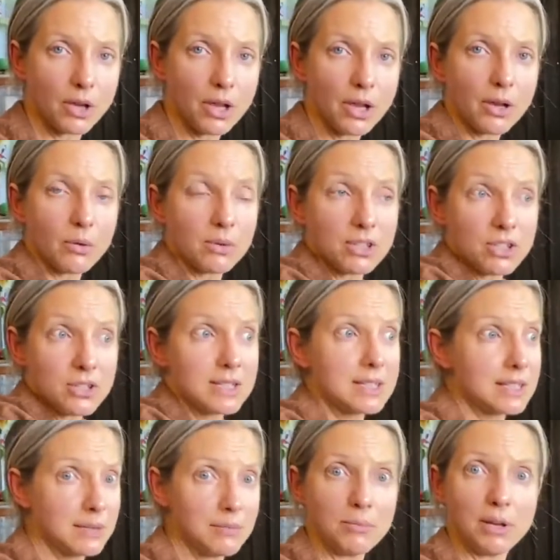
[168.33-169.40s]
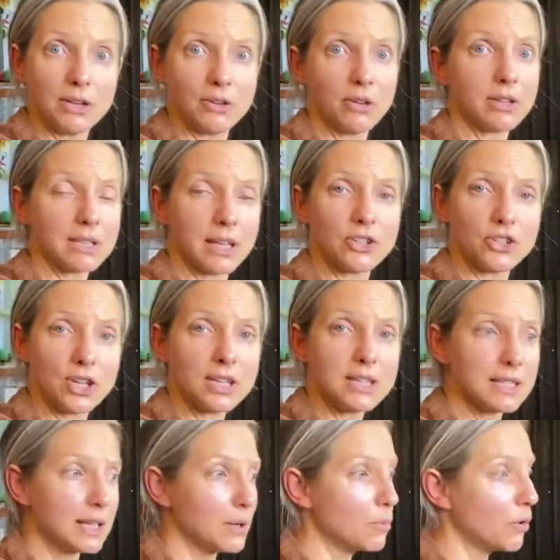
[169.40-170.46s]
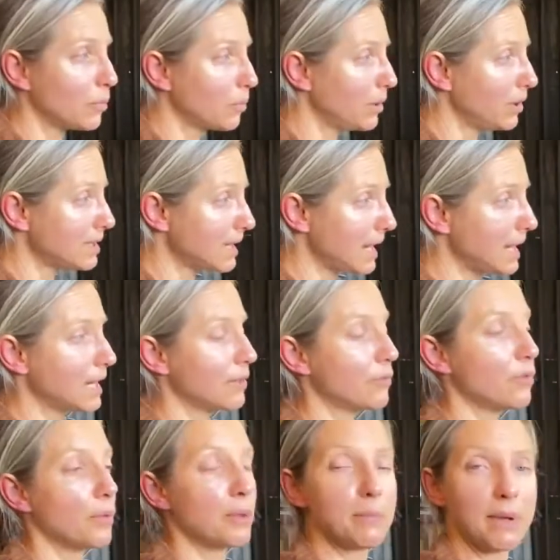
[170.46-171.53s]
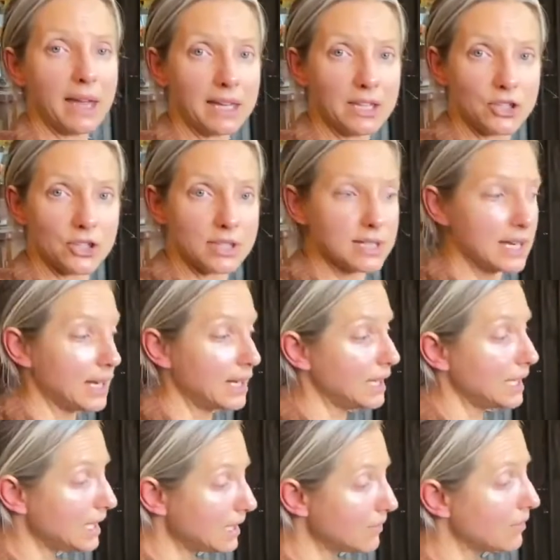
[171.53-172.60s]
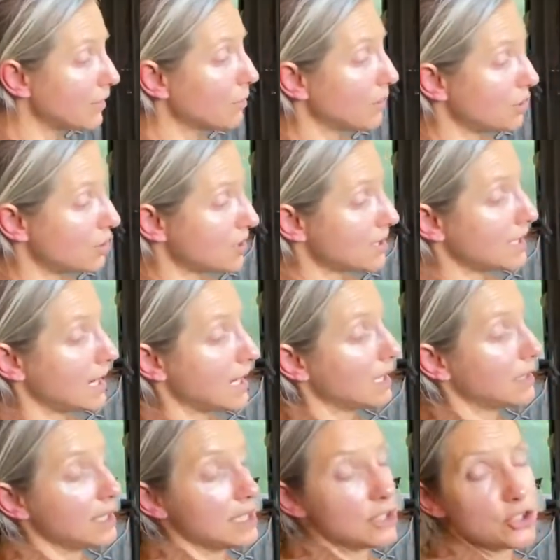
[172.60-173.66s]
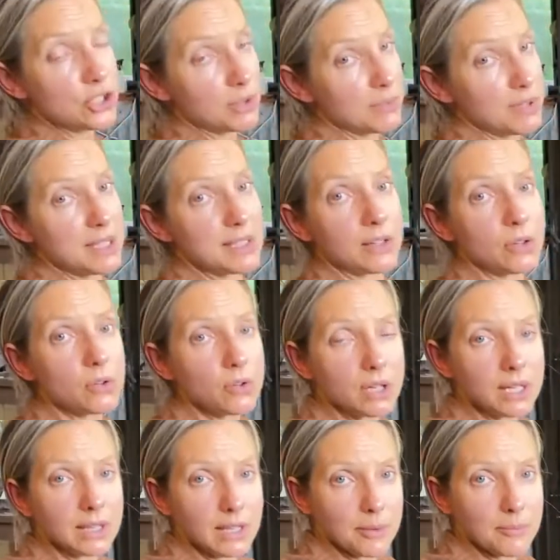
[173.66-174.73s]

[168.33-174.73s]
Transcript: We're just simply not digesting what we are taking from the packages, and even if we're just taking these chickpeas and cooking them.